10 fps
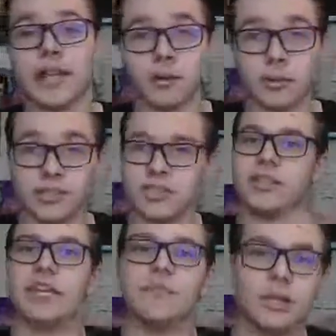that will
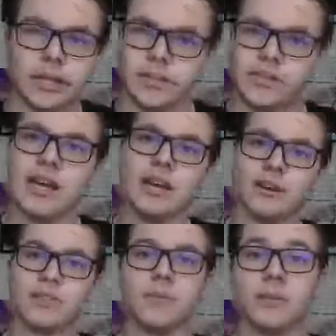enslave millions
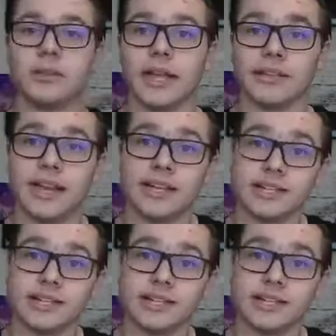or something like that.